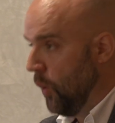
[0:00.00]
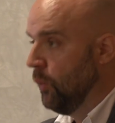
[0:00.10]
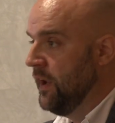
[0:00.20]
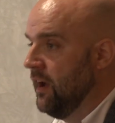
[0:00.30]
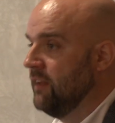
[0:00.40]

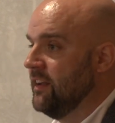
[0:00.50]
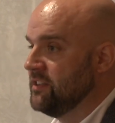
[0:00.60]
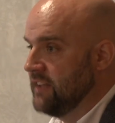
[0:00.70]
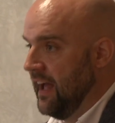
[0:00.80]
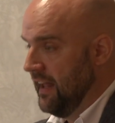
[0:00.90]
We
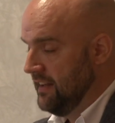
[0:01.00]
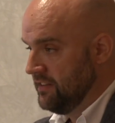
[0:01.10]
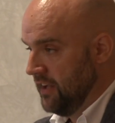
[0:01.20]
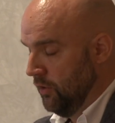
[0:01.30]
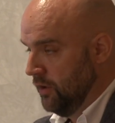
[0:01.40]
understand,
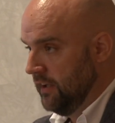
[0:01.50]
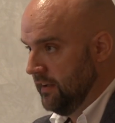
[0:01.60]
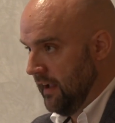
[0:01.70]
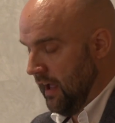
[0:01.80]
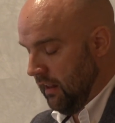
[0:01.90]
as I alluded
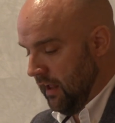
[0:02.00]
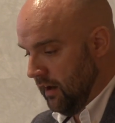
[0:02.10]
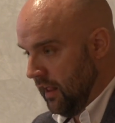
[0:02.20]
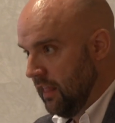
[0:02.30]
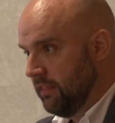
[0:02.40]
to earlier,
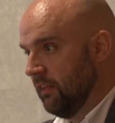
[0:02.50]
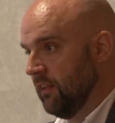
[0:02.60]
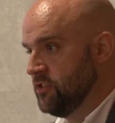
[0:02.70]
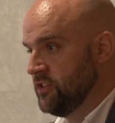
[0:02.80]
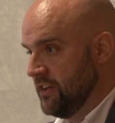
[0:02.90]
the
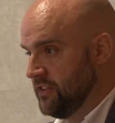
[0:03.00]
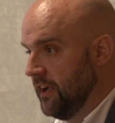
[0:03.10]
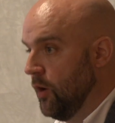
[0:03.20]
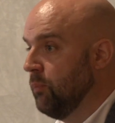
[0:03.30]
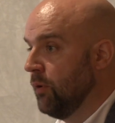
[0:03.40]

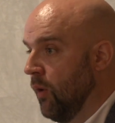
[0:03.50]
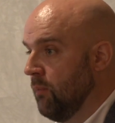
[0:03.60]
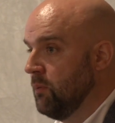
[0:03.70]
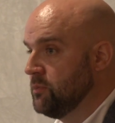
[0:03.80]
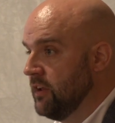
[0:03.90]
logistical
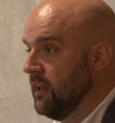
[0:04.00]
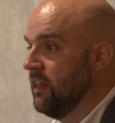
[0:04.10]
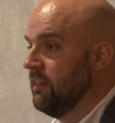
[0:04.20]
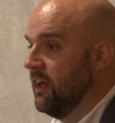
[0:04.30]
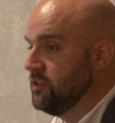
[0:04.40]
problems
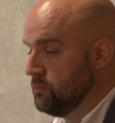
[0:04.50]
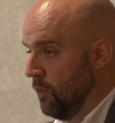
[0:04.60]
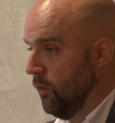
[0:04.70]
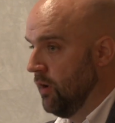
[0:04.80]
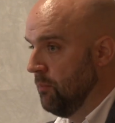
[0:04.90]
that
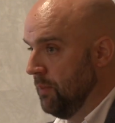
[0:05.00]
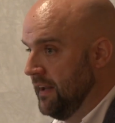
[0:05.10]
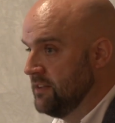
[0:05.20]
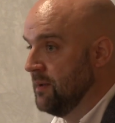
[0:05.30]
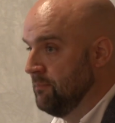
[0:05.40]
small
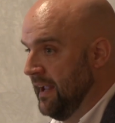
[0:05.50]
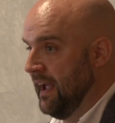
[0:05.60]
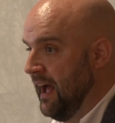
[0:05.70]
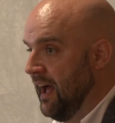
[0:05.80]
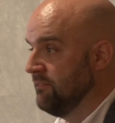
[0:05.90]
companies may
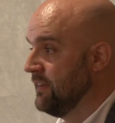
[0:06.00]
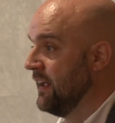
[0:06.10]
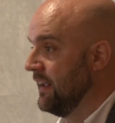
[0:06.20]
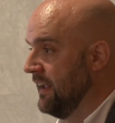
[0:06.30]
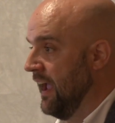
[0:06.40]
have
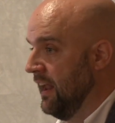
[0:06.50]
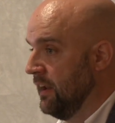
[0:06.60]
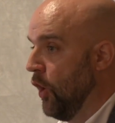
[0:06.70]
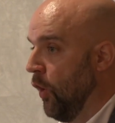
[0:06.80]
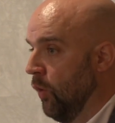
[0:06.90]

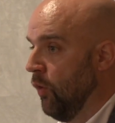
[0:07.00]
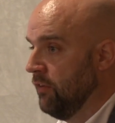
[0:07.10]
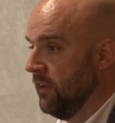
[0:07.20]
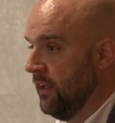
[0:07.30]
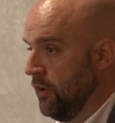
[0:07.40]
getting all
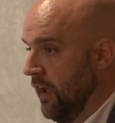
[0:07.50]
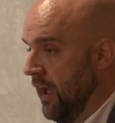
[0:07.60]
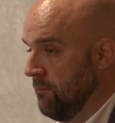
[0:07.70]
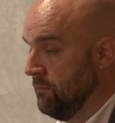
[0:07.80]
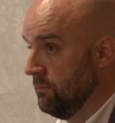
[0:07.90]
over
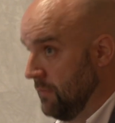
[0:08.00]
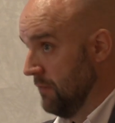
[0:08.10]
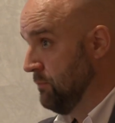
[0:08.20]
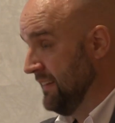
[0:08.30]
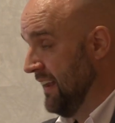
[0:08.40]
the
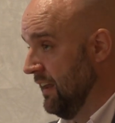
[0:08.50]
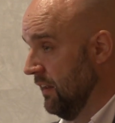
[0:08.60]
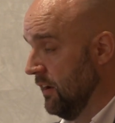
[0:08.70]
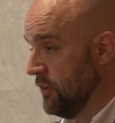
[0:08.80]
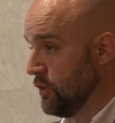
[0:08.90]

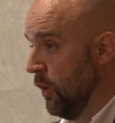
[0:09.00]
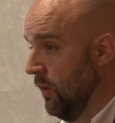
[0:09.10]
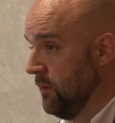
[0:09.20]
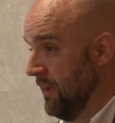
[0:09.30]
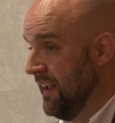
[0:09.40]
particularly
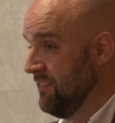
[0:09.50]
Scotland, but